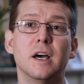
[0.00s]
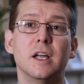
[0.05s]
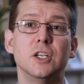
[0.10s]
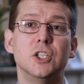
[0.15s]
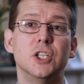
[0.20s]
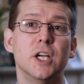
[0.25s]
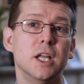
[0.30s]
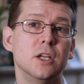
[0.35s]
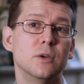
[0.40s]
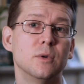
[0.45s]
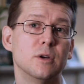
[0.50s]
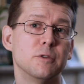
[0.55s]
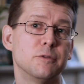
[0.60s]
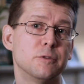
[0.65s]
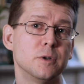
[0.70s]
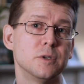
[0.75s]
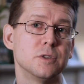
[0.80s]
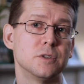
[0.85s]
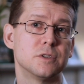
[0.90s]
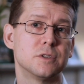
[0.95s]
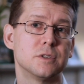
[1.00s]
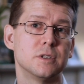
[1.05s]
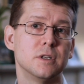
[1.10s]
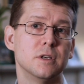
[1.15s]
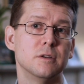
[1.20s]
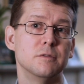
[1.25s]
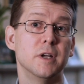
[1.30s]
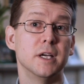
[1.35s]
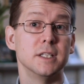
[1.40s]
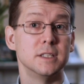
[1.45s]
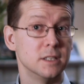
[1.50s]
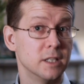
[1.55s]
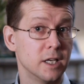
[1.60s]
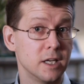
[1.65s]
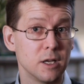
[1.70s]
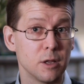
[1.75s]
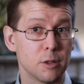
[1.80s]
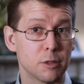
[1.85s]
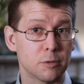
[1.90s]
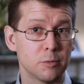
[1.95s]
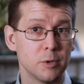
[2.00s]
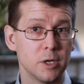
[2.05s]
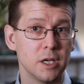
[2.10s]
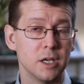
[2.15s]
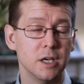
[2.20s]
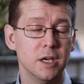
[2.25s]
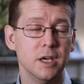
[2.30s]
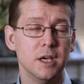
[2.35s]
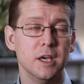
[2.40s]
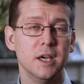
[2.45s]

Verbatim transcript: on January 1st of 1993.